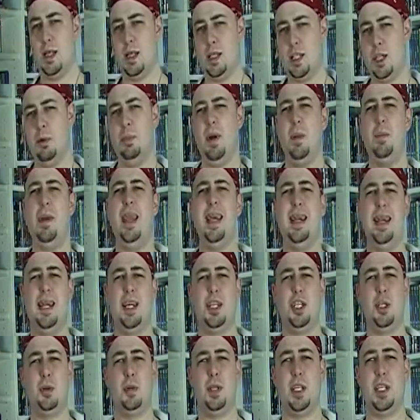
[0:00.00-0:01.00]
So my main
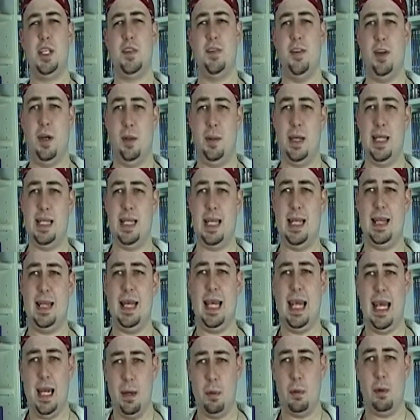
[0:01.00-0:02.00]
issue with this film is that the
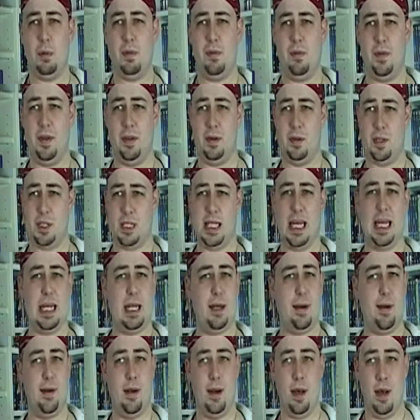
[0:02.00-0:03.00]
hero feels like
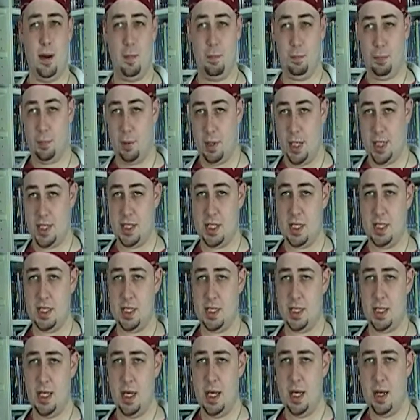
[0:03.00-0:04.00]
a
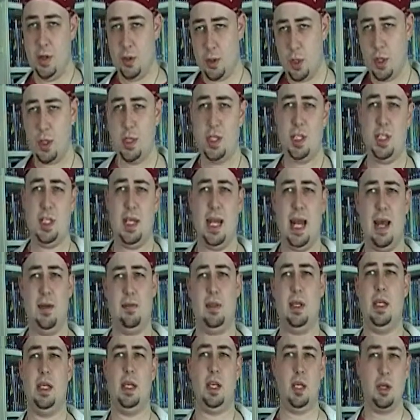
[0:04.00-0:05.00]
non-presence. Thor doesn't have
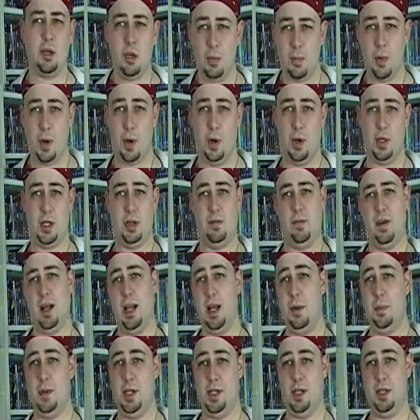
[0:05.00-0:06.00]
the humour or
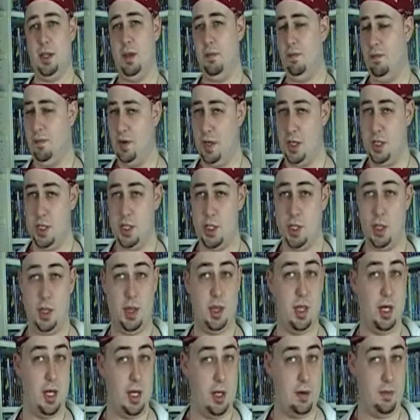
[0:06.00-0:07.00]
development of the first or
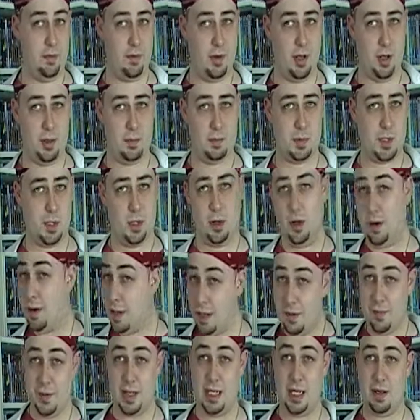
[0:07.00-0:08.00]
third films, or
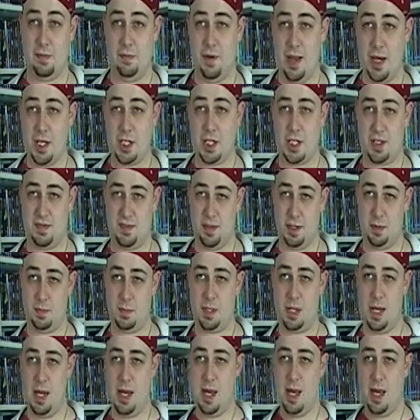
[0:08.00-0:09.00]
even the Avengers
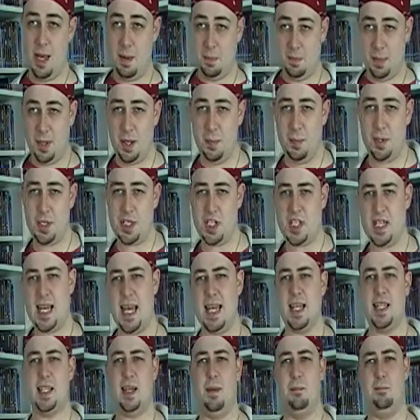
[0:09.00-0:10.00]
films, and pretty much
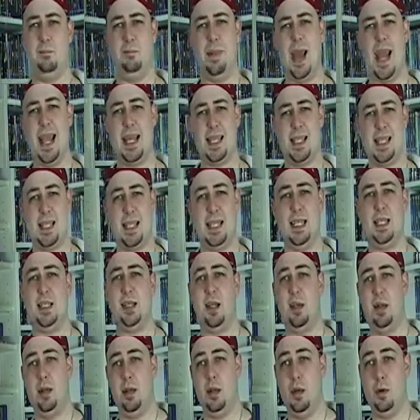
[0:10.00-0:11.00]
takes a backseat
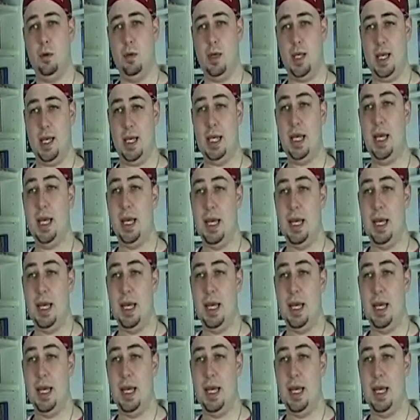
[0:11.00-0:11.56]
to Loki.